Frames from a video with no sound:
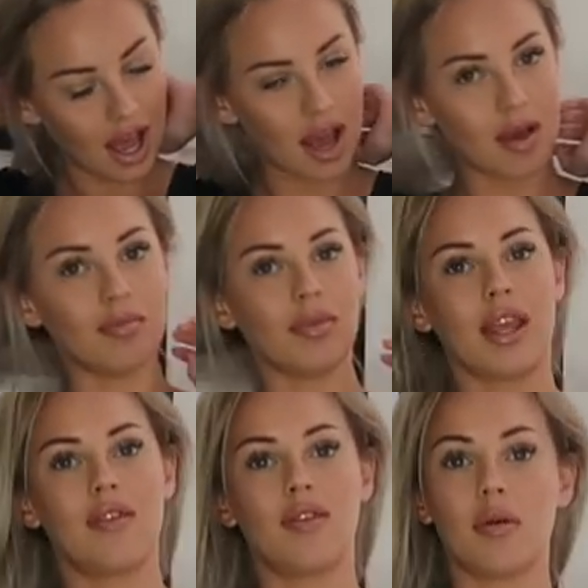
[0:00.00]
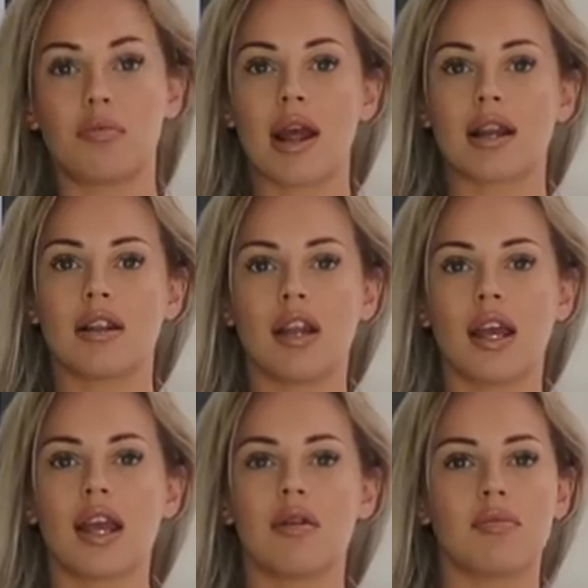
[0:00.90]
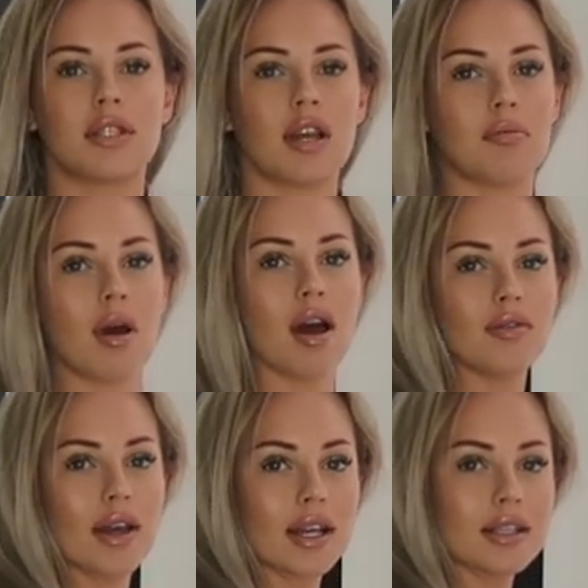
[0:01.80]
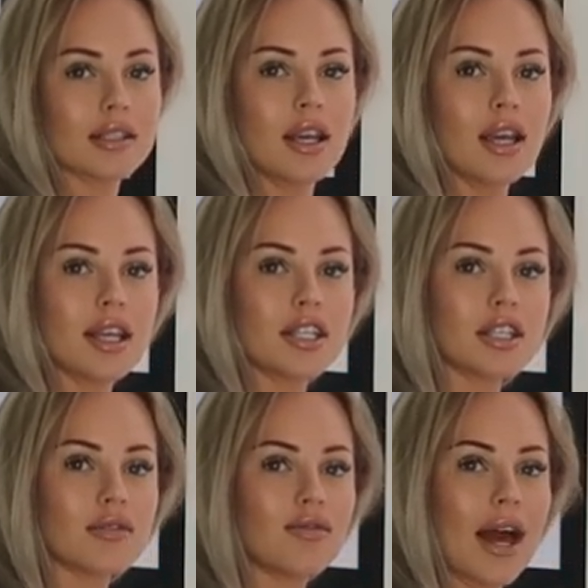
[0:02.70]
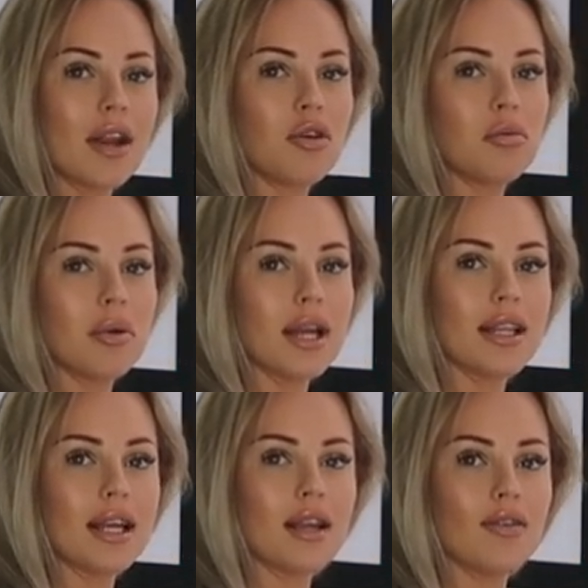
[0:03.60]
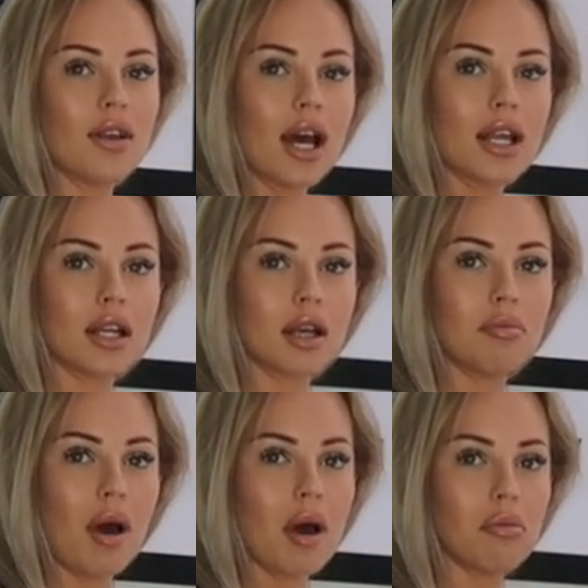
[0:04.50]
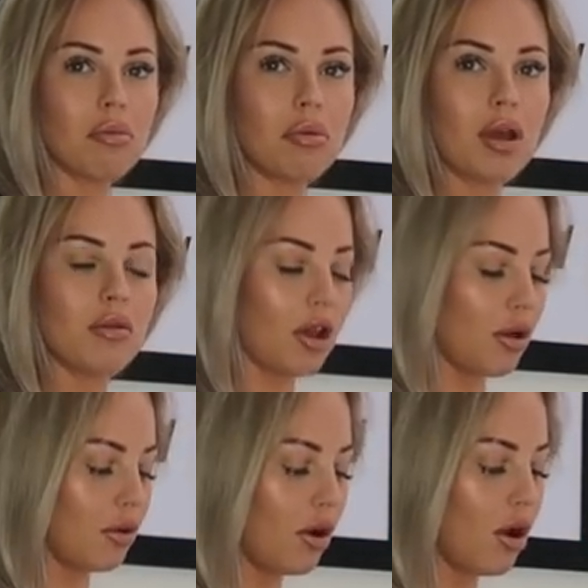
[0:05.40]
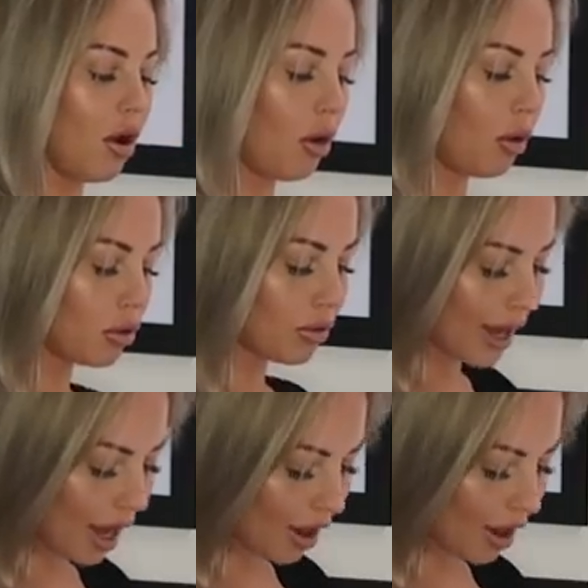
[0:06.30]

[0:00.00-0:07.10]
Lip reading: Like if you were pregnant, like it would be so perfect because it's just flat normally. And then if you had like a bump, it would go all the way